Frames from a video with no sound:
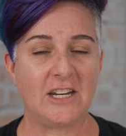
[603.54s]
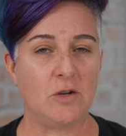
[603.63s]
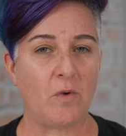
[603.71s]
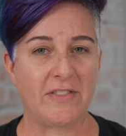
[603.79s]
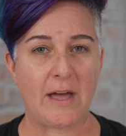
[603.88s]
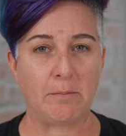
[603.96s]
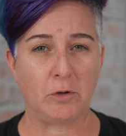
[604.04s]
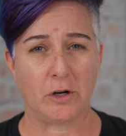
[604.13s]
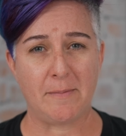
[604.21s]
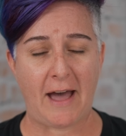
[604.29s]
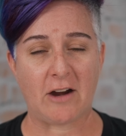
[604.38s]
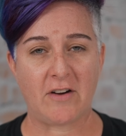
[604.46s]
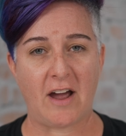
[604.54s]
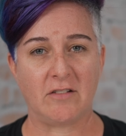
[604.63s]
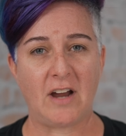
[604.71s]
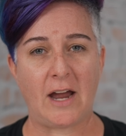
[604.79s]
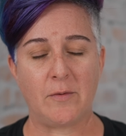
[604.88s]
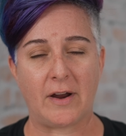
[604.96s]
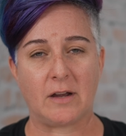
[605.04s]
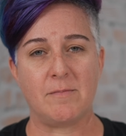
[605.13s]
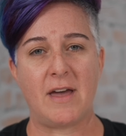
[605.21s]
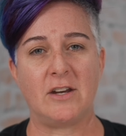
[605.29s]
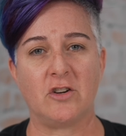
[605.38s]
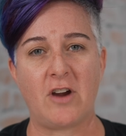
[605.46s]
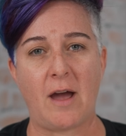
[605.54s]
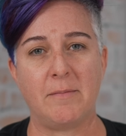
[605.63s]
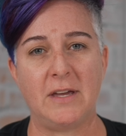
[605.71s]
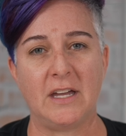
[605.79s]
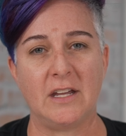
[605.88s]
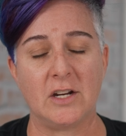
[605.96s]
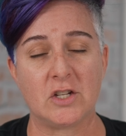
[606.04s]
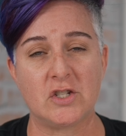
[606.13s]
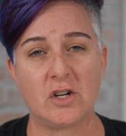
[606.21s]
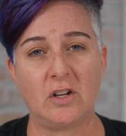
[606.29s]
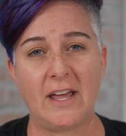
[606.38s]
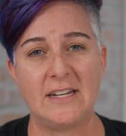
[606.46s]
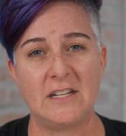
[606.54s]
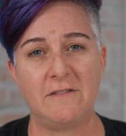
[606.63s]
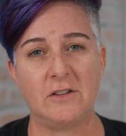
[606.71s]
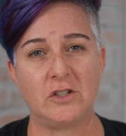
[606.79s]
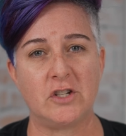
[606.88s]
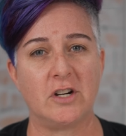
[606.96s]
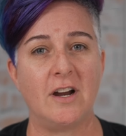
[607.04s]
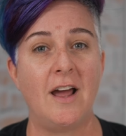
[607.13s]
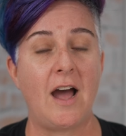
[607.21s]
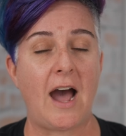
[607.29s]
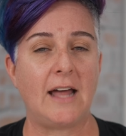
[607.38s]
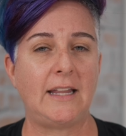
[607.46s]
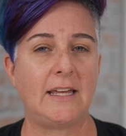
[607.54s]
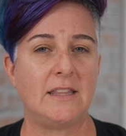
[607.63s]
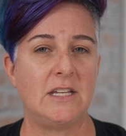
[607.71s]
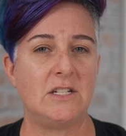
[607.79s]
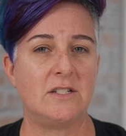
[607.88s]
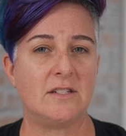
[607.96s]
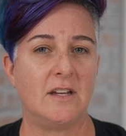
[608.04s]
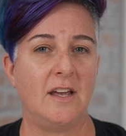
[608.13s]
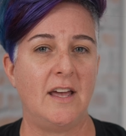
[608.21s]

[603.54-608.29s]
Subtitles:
and you want that blurry background, I recommend grabbing an external ND filter. I like these